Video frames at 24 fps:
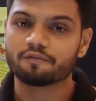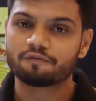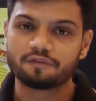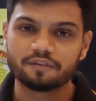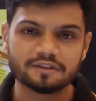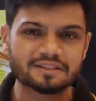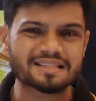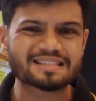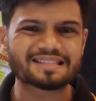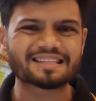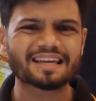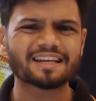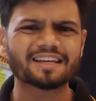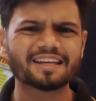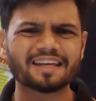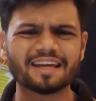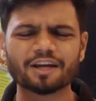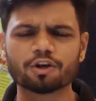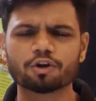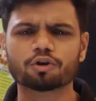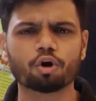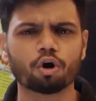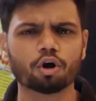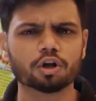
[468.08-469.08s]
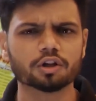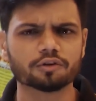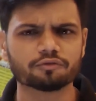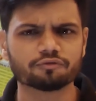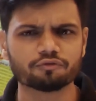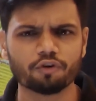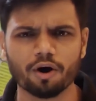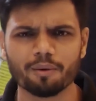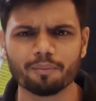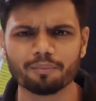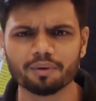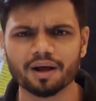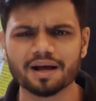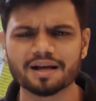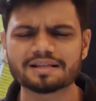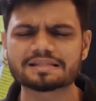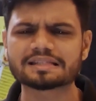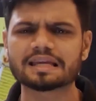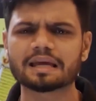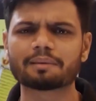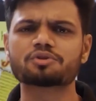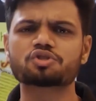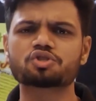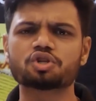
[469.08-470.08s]
Physics can include all the formulas,
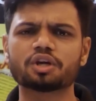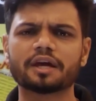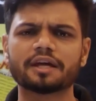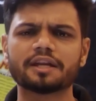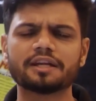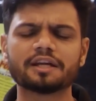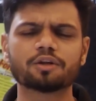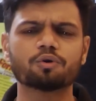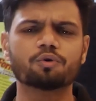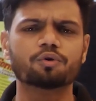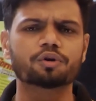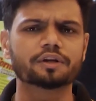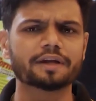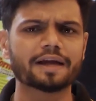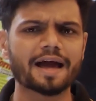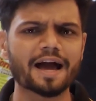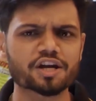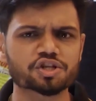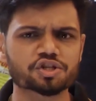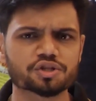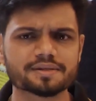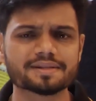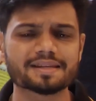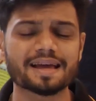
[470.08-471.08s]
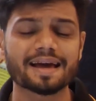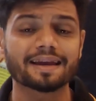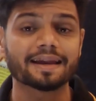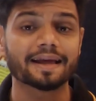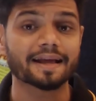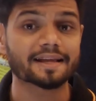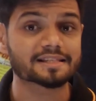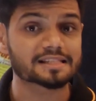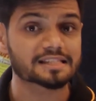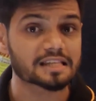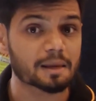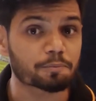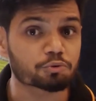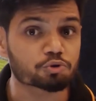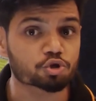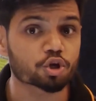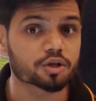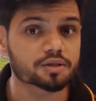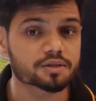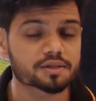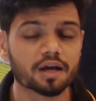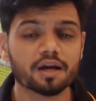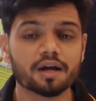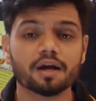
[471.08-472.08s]
chemistry can include reactions and
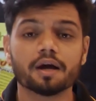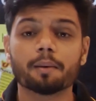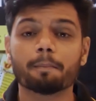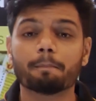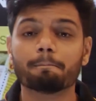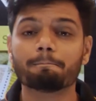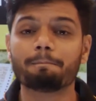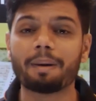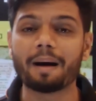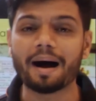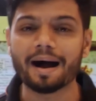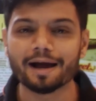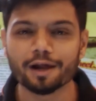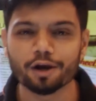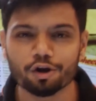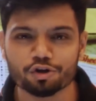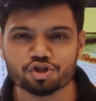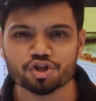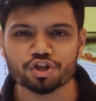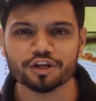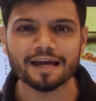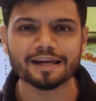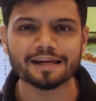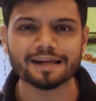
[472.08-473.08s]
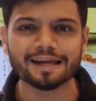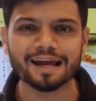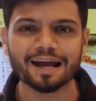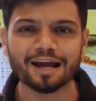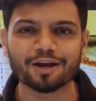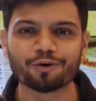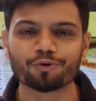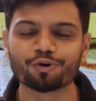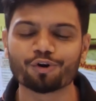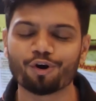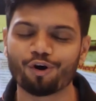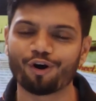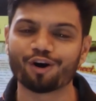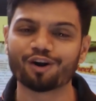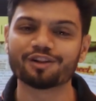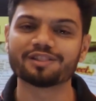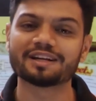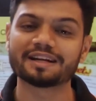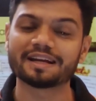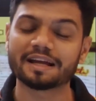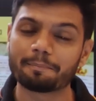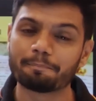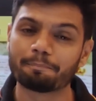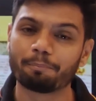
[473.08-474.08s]
exceptions, biology can include all
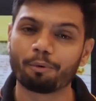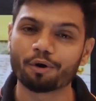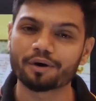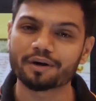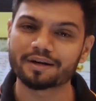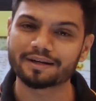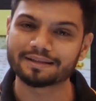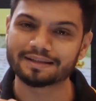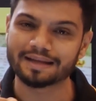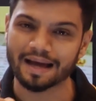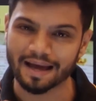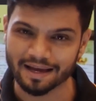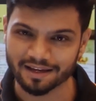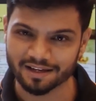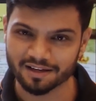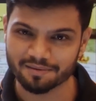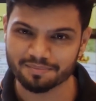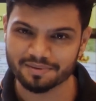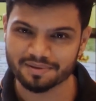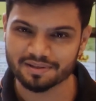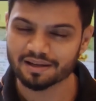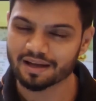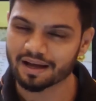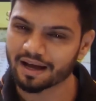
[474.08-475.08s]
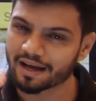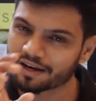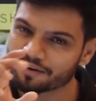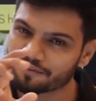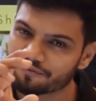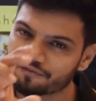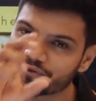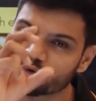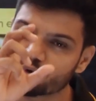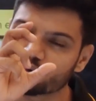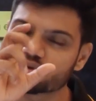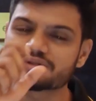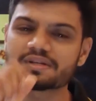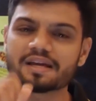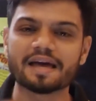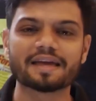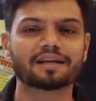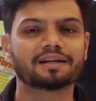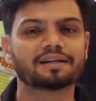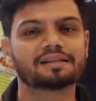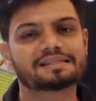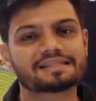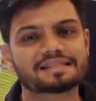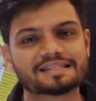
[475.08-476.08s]
the important diagrams and a few
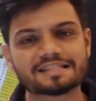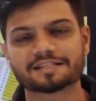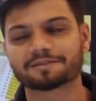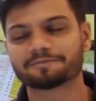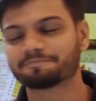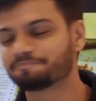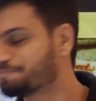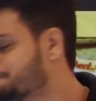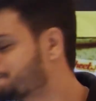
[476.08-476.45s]
cycles.